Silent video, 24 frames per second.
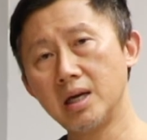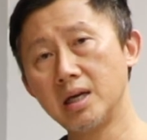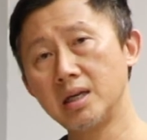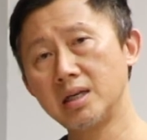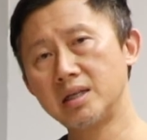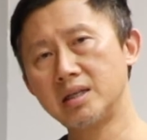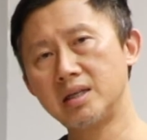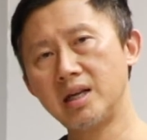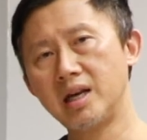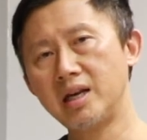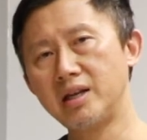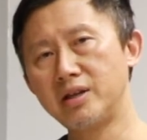
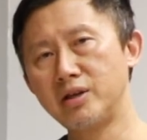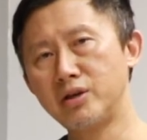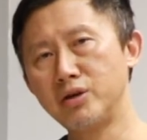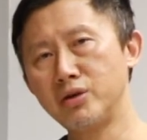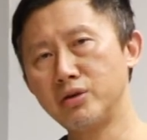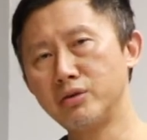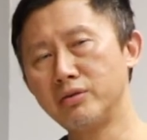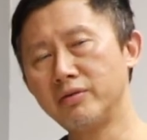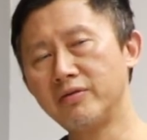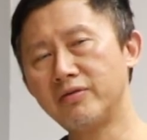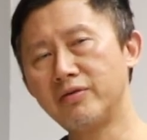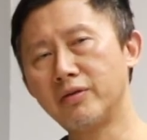Stay
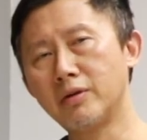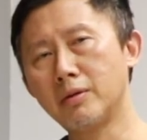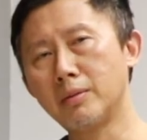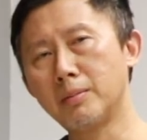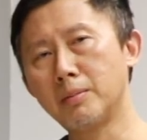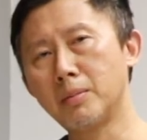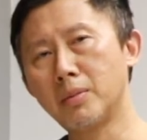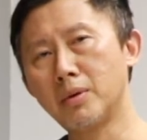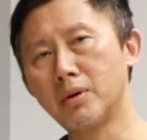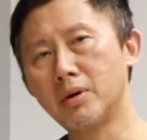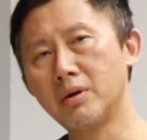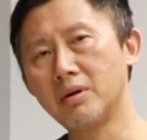tuned for
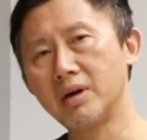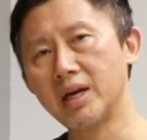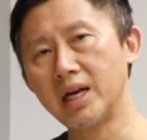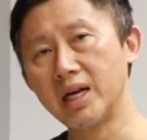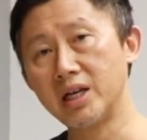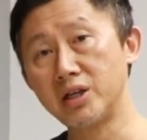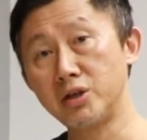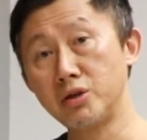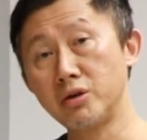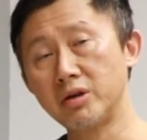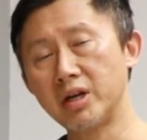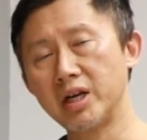more
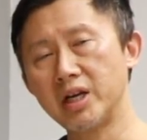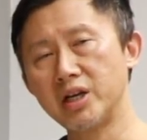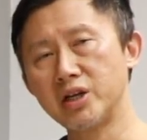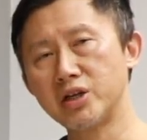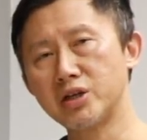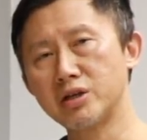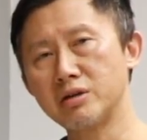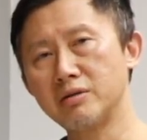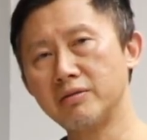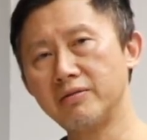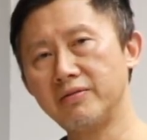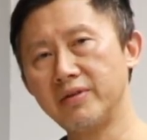
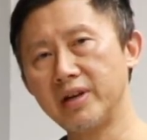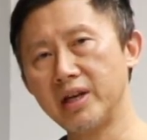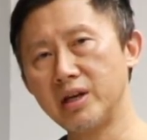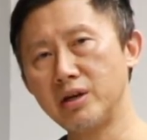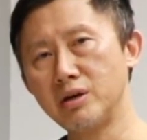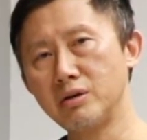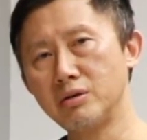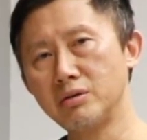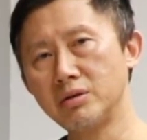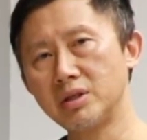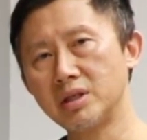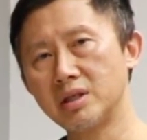educational
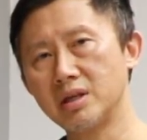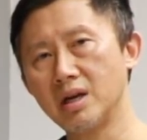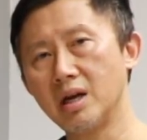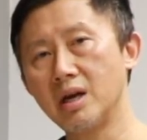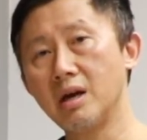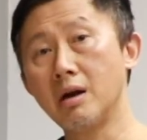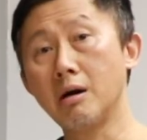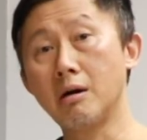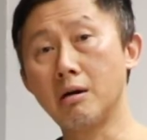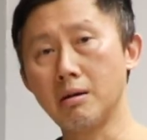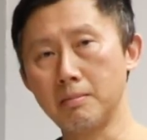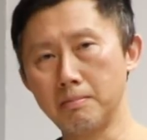videos
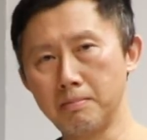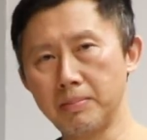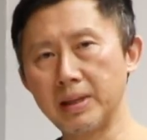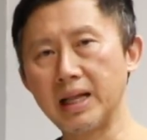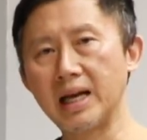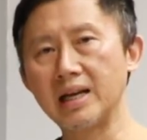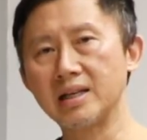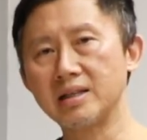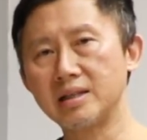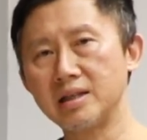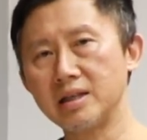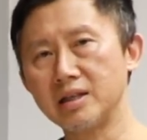on
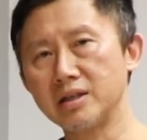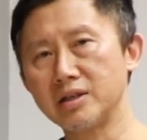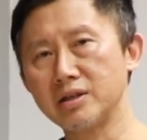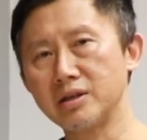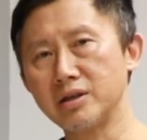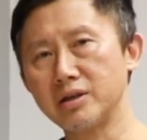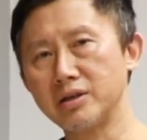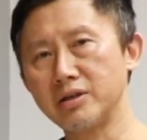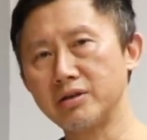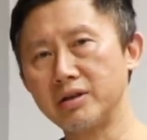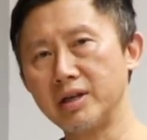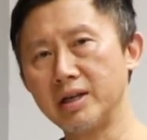plastic
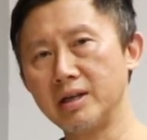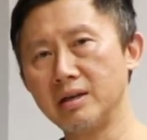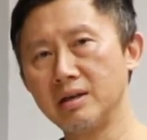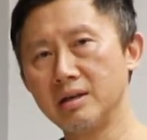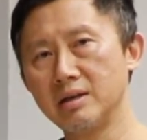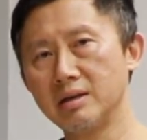surgery.